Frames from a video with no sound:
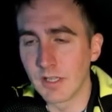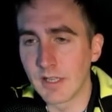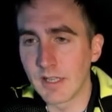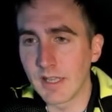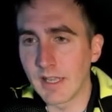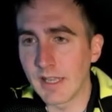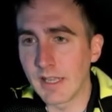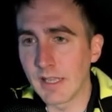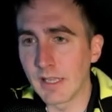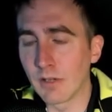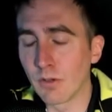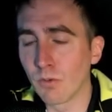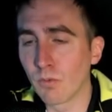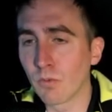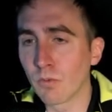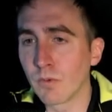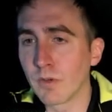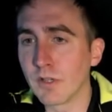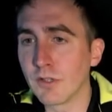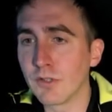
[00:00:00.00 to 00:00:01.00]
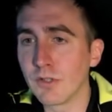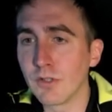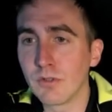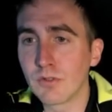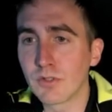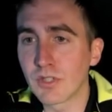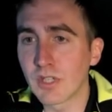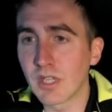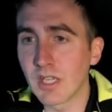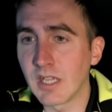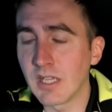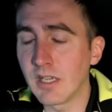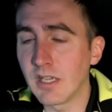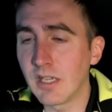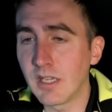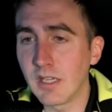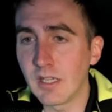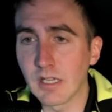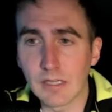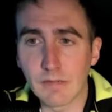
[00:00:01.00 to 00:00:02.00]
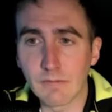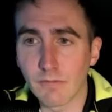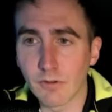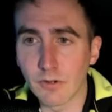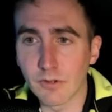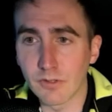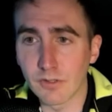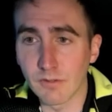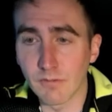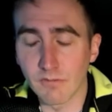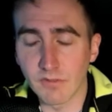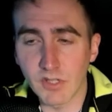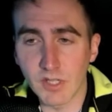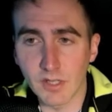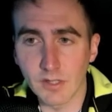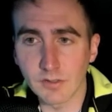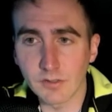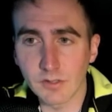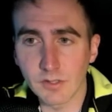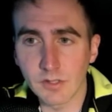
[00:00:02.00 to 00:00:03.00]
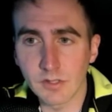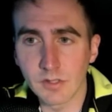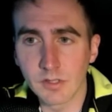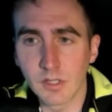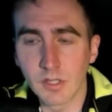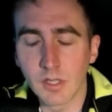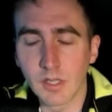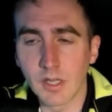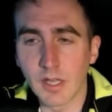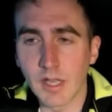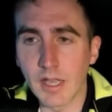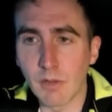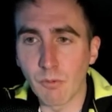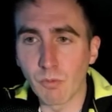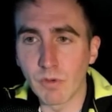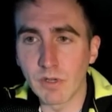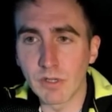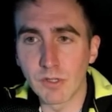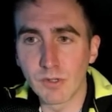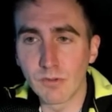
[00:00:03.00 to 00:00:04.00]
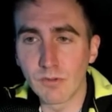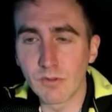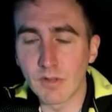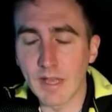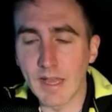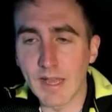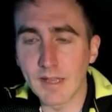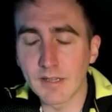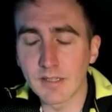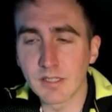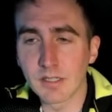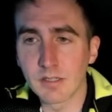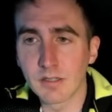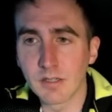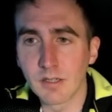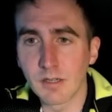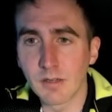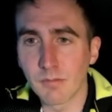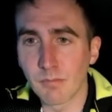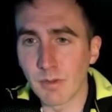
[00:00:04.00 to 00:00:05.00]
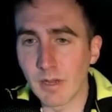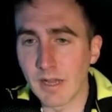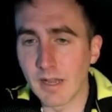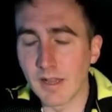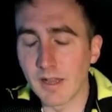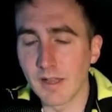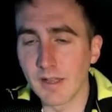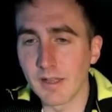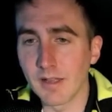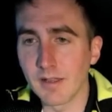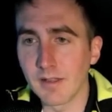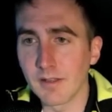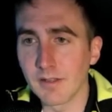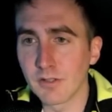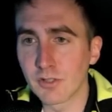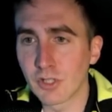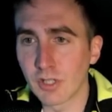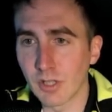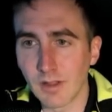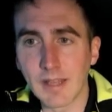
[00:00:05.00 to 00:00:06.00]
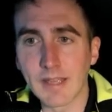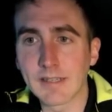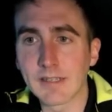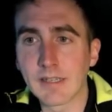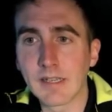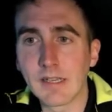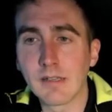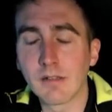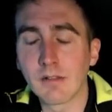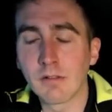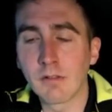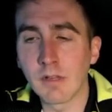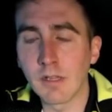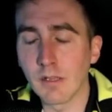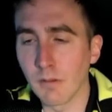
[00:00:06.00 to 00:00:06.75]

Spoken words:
and reduce any adverse events. And we do that by selecting the